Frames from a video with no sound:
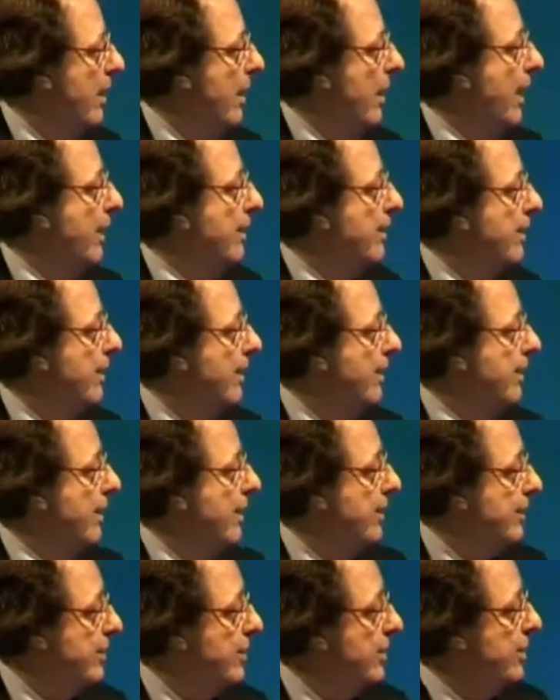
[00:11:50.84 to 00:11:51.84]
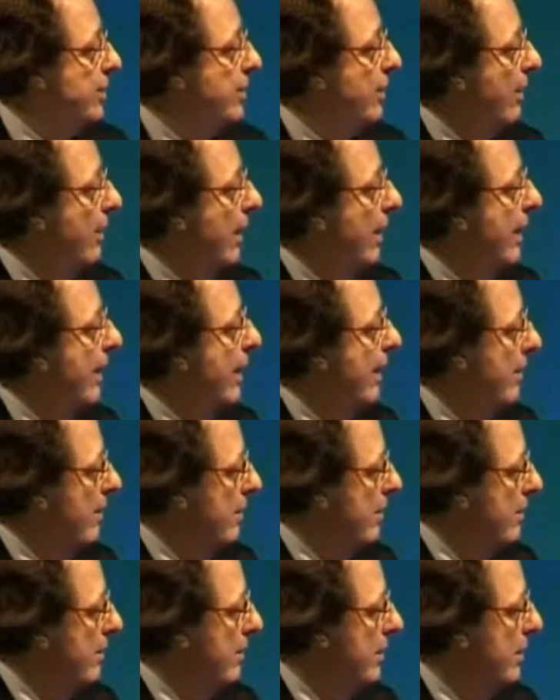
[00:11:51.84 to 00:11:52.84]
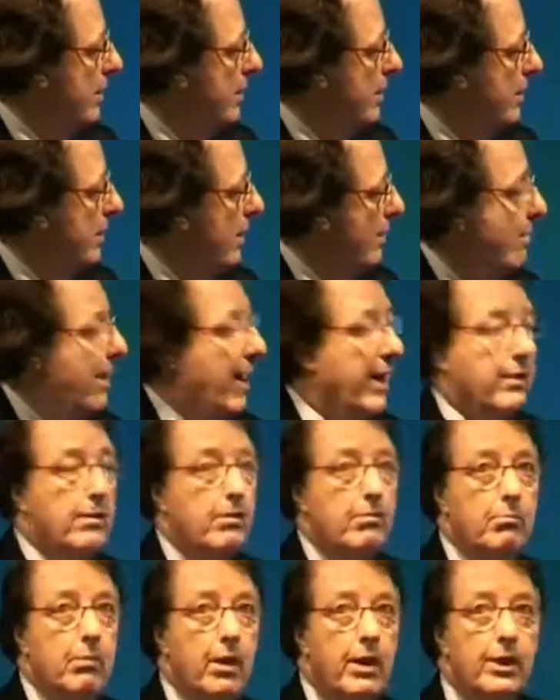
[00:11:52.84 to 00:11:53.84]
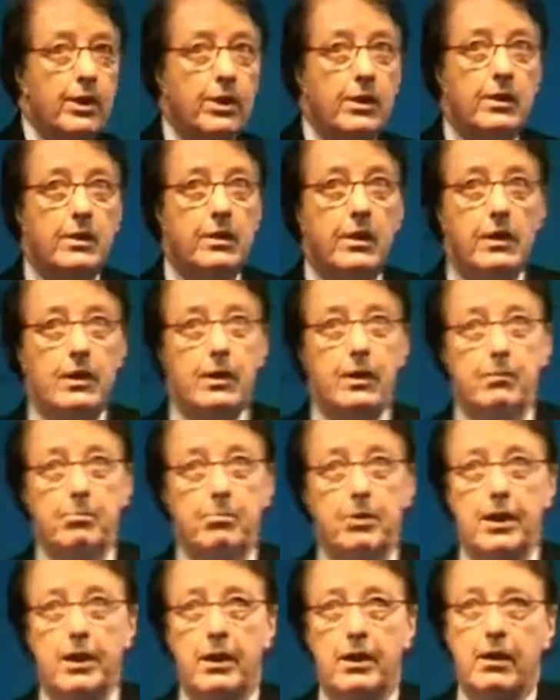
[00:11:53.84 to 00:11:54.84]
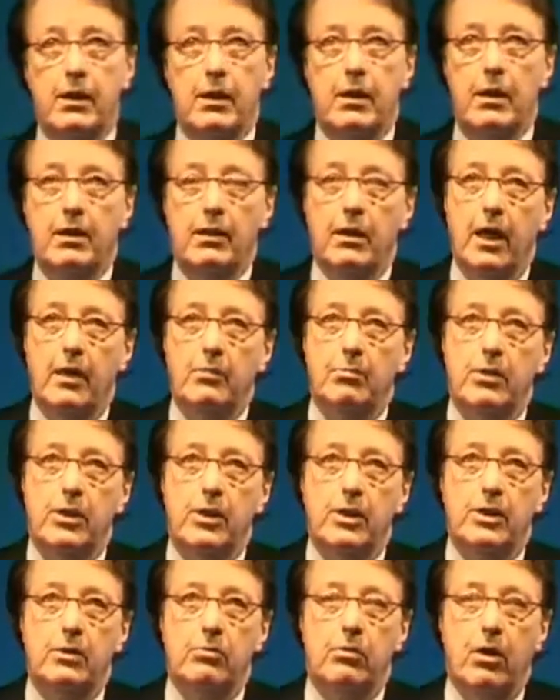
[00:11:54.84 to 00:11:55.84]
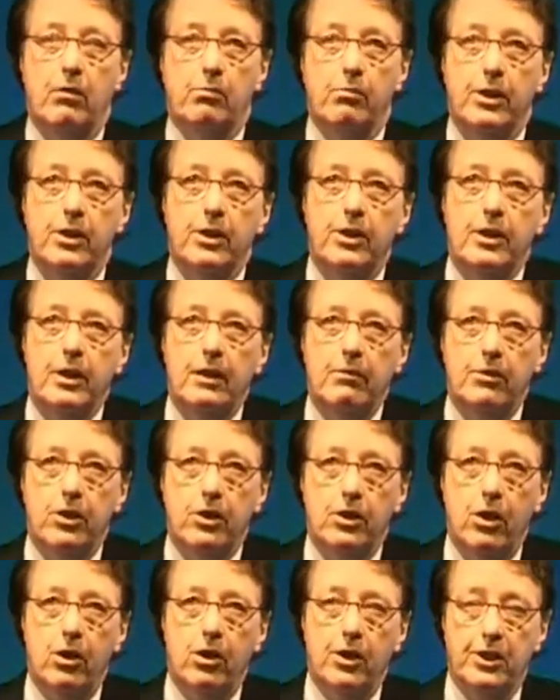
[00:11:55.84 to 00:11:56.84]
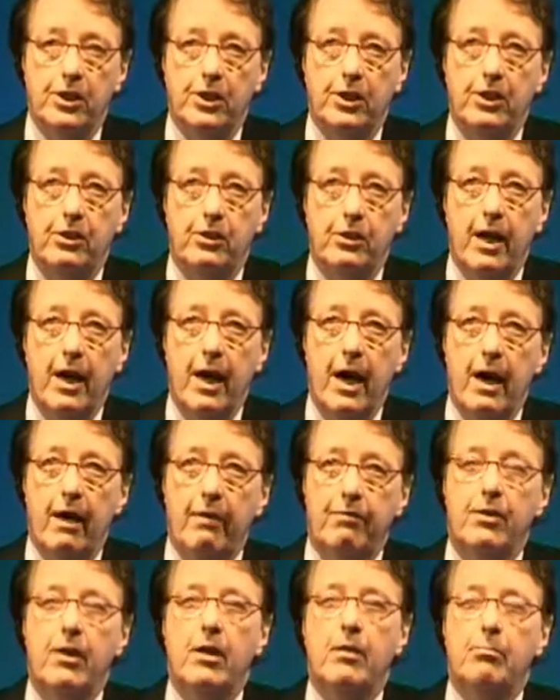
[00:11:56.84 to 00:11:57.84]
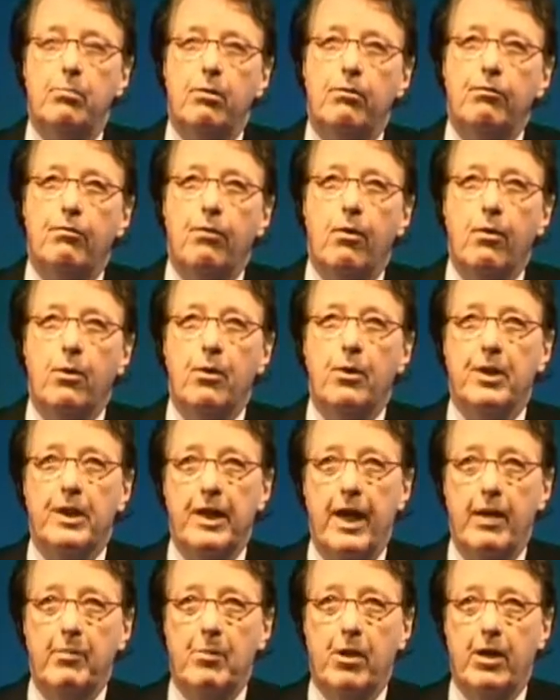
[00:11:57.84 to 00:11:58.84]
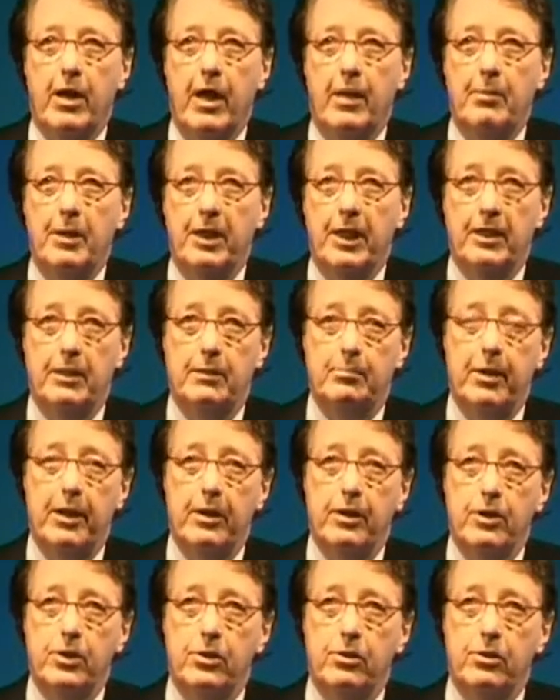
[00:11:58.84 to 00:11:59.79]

And that this delay is a matter of months. It can be 9 months, 12 months, even as long as a year and a half before the MRI gets better.